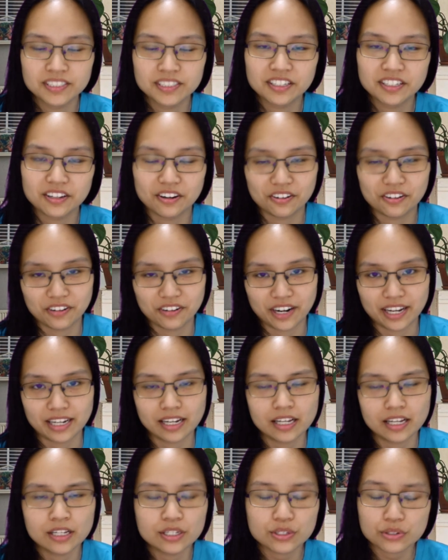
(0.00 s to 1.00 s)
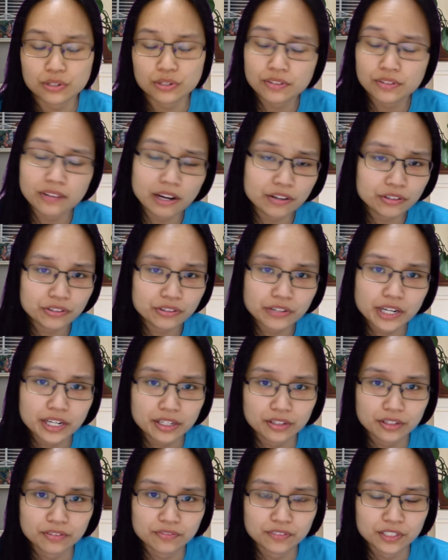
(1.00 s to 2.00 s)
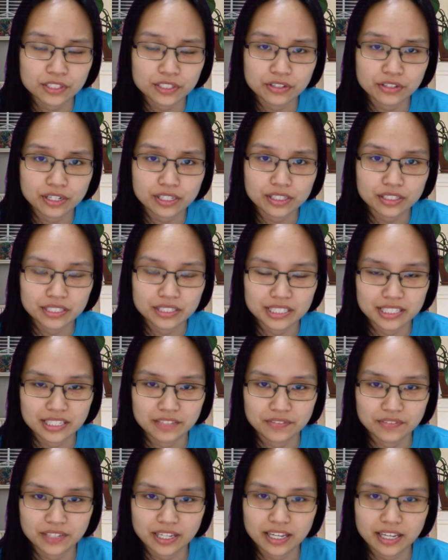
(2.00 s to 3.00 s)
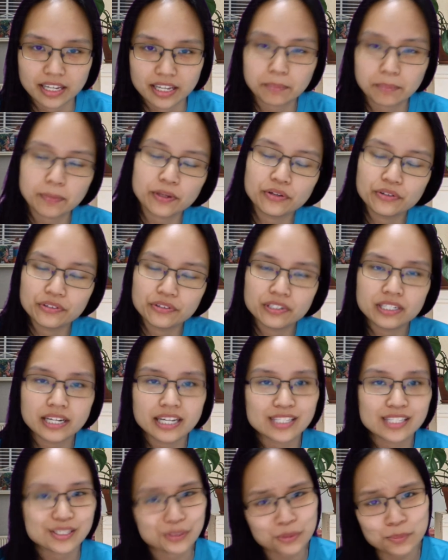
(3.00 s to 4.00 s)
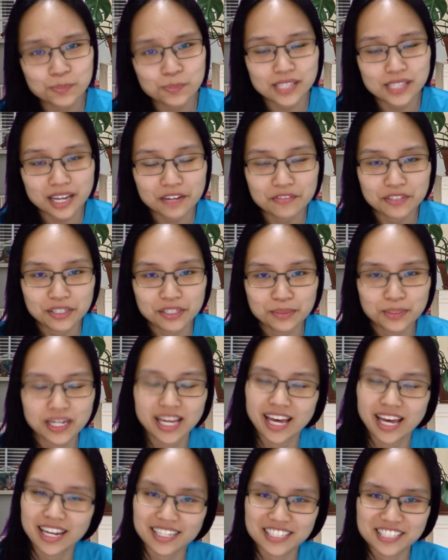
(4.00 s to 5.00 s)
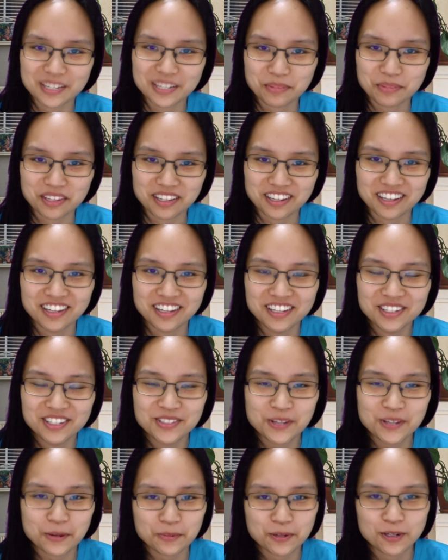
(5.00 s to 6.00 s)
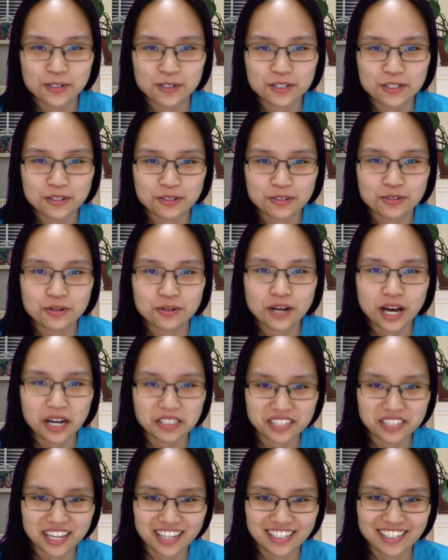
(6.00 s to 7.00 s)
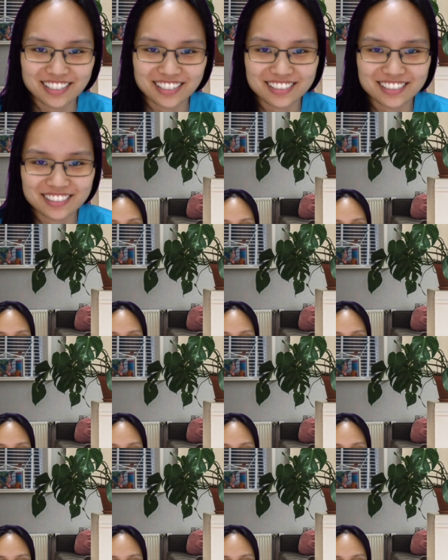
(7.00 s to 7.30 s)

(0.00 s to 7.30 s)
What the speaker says: Alright, so you now created your first gratitude certificate, but you realize, oops, I really want to edit something. So I'm going to show you how to edit.